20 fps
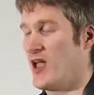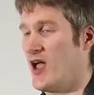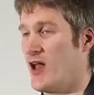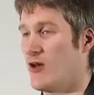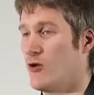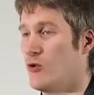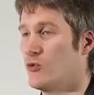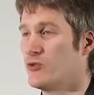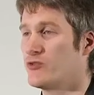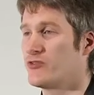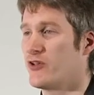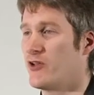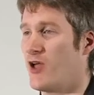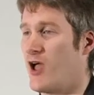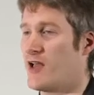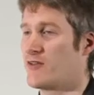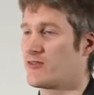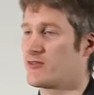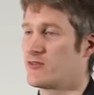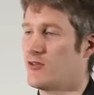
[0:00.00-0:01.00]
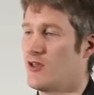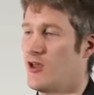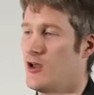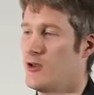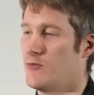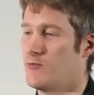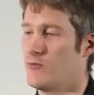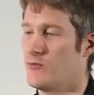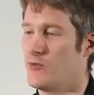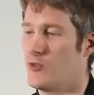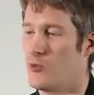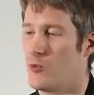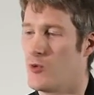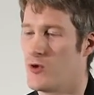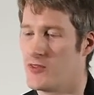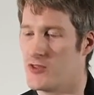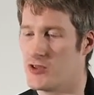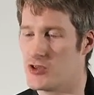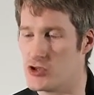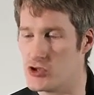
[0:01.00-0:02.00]
and also has um, the
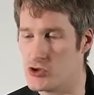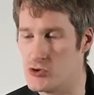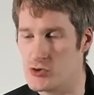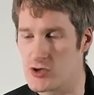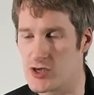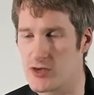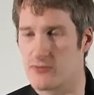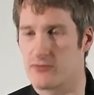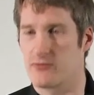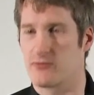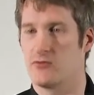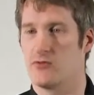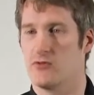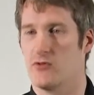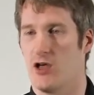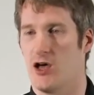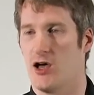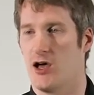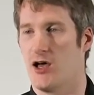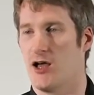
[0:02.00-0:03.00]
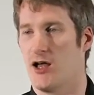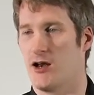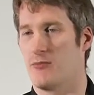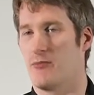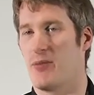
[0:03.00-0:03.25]
one that you give uh, and